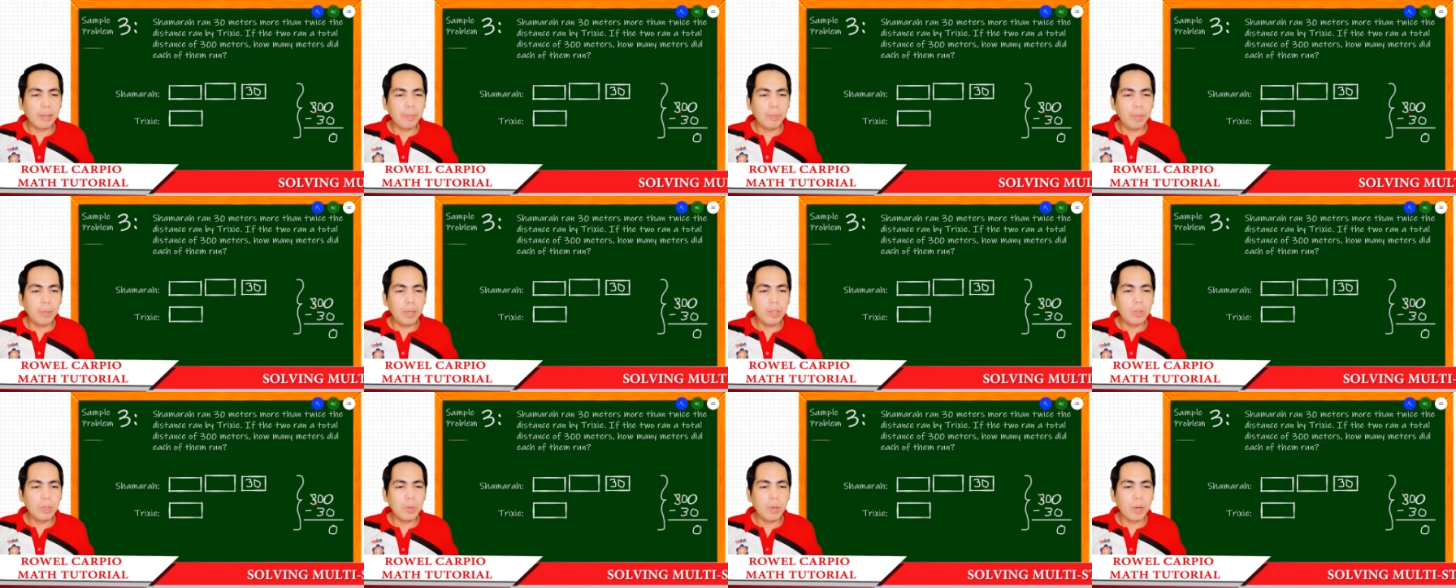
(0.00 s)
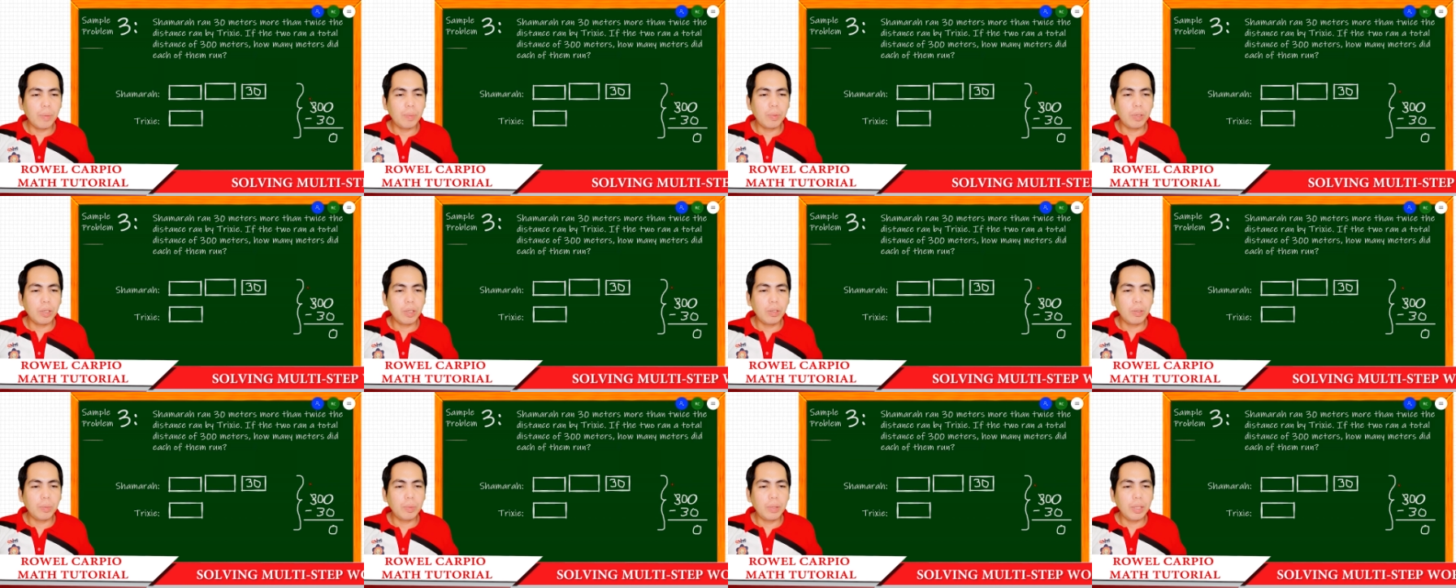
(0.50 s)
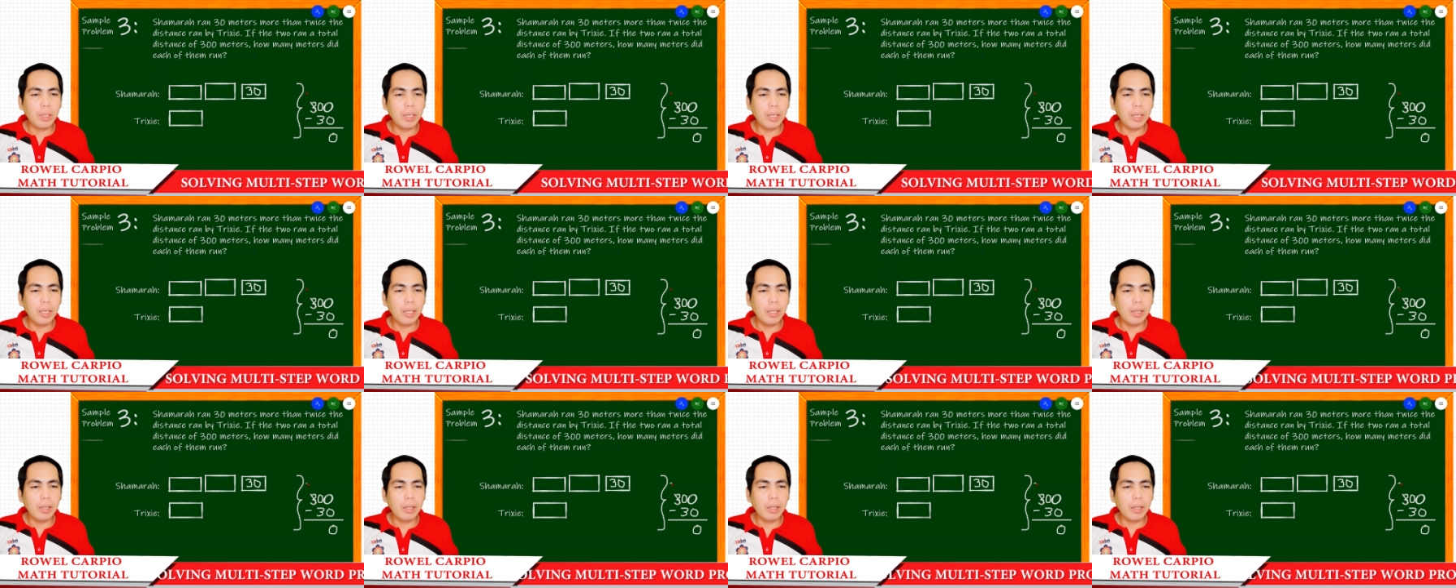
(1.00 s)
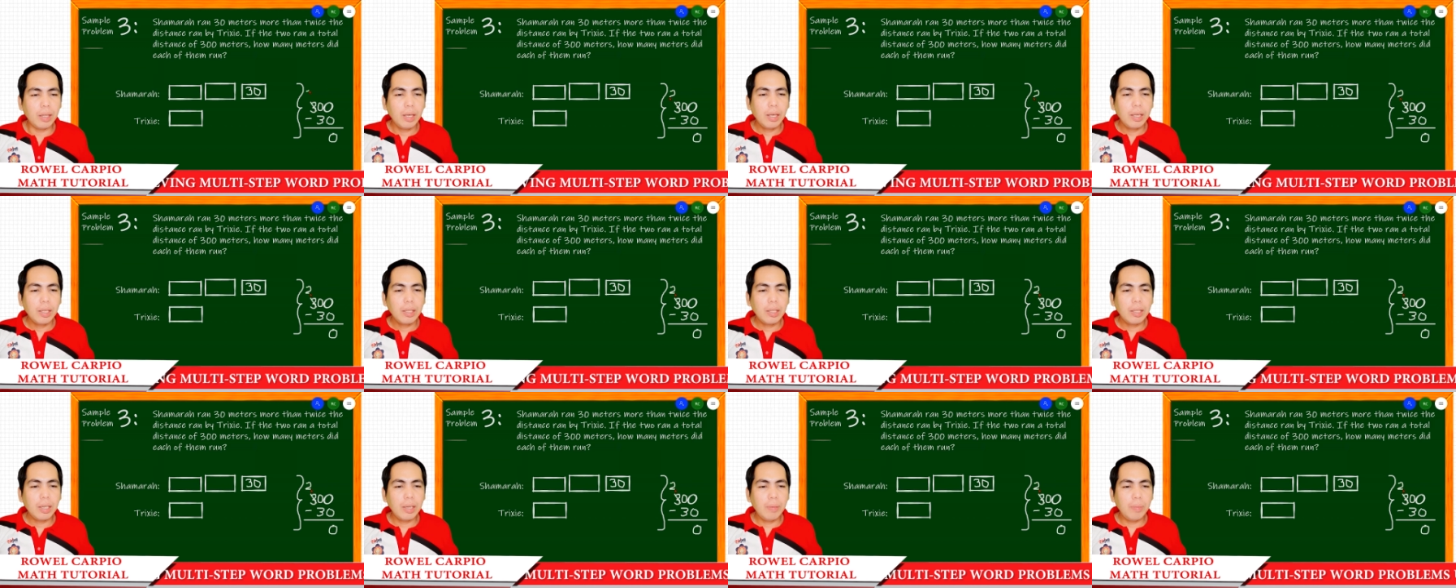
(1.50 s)
be, so we have to regroup 3.
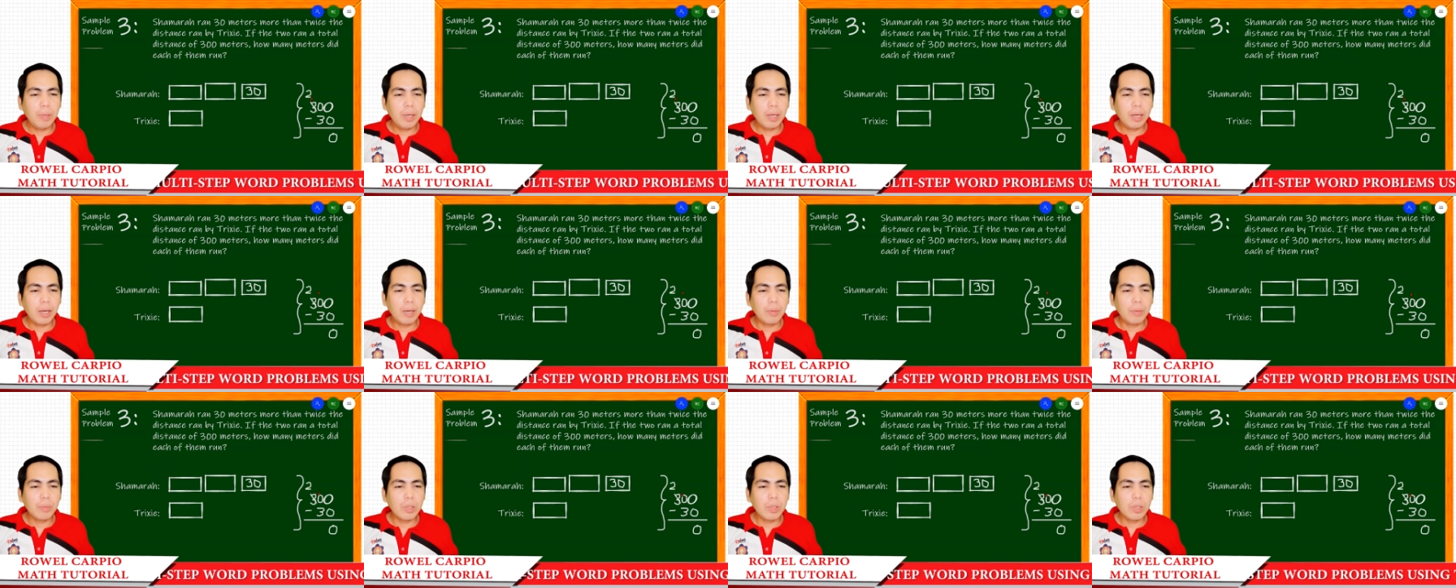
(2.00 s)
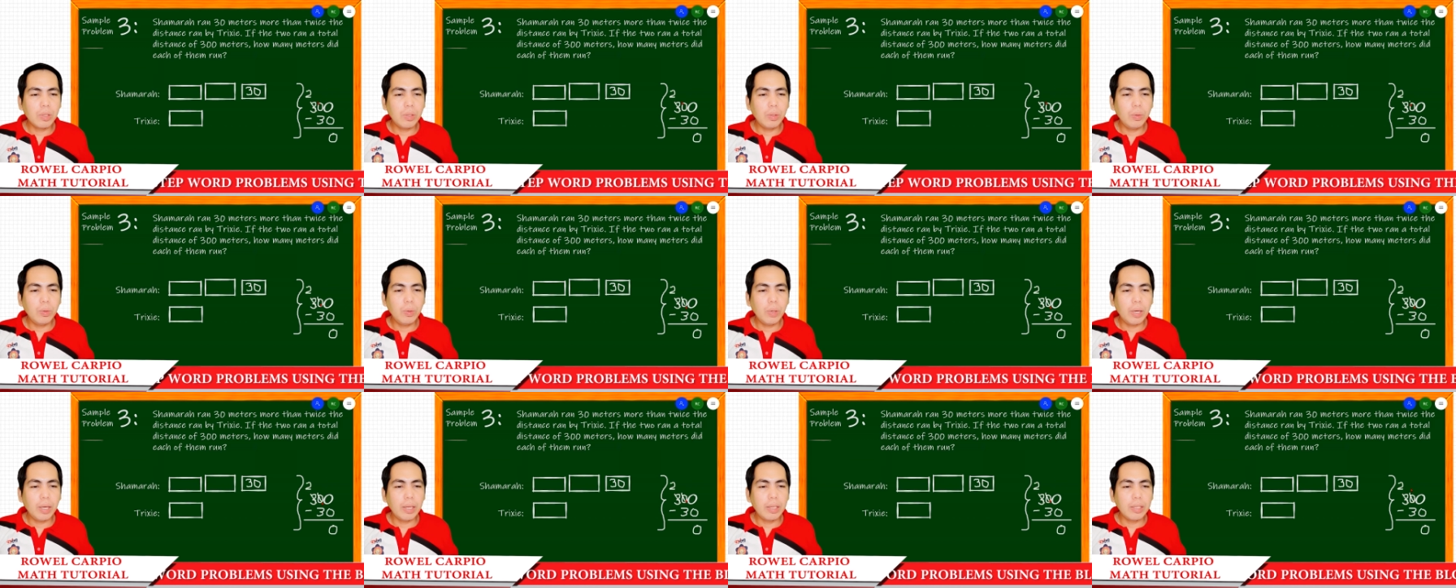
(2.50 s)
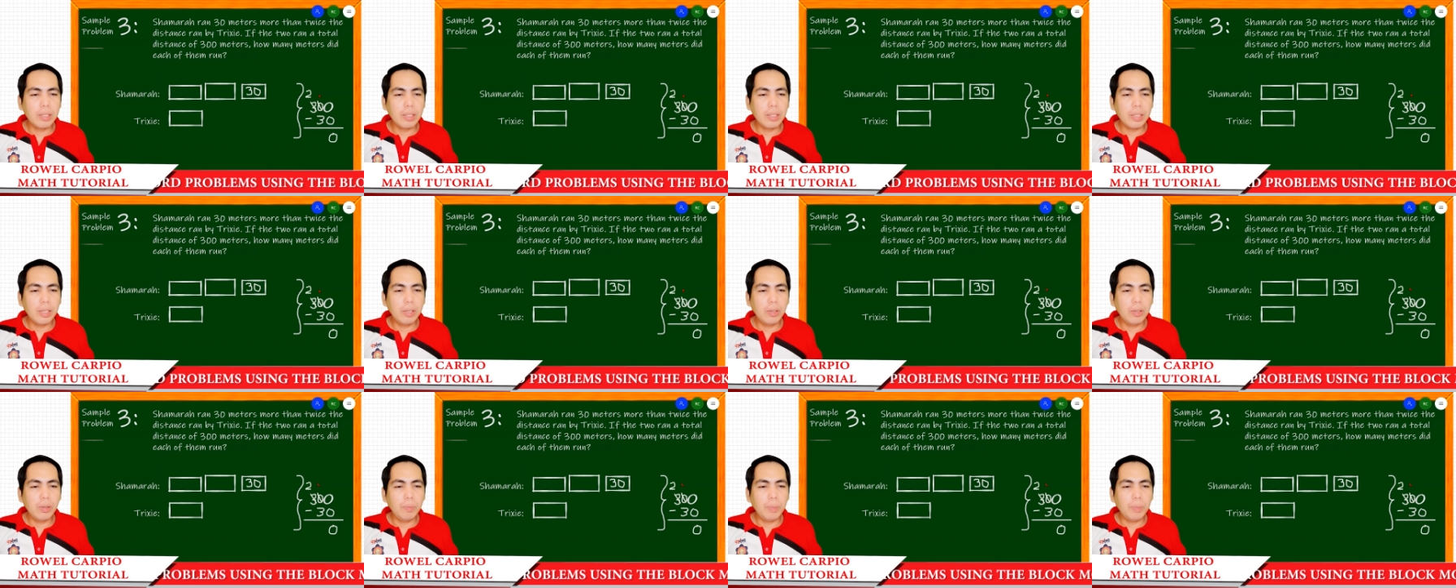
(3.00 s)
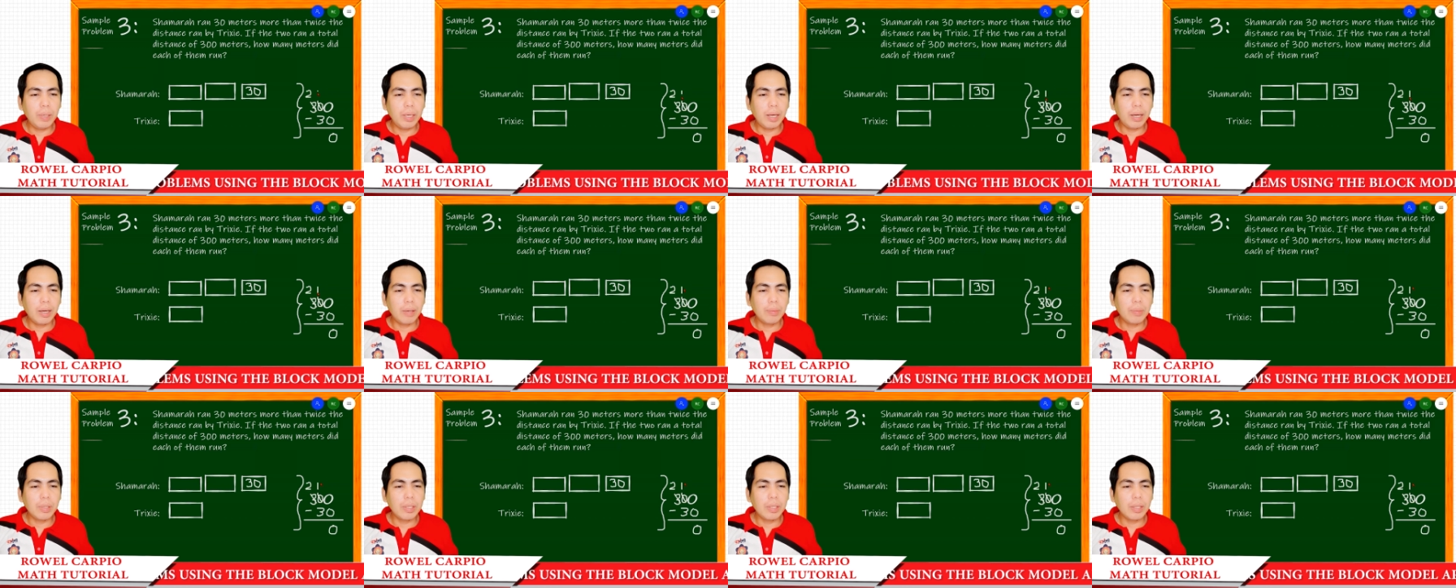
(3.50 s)
3 becomes 2 and 0
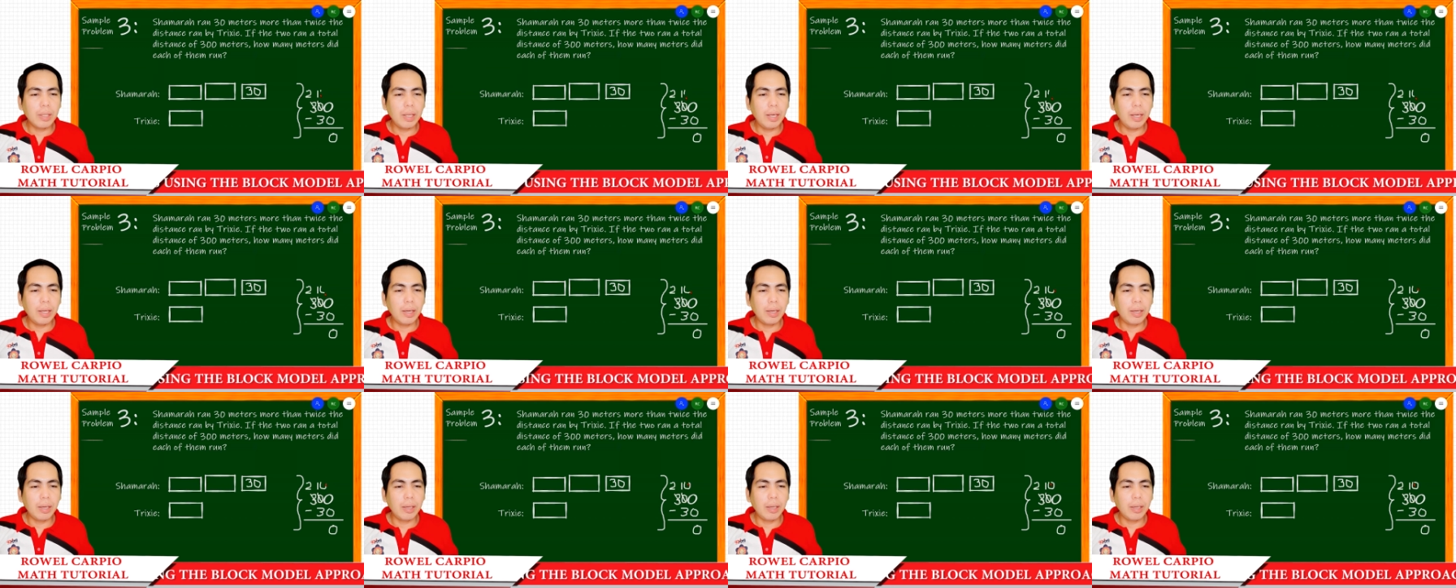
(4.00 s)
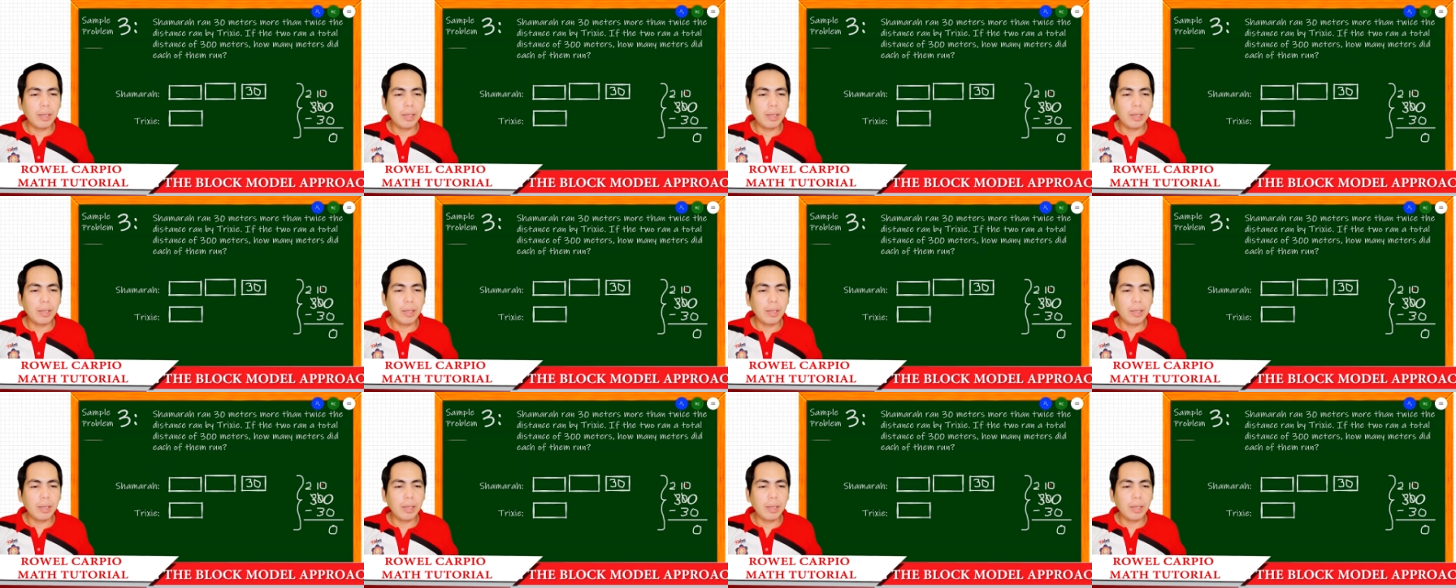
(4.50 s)
becomes 10.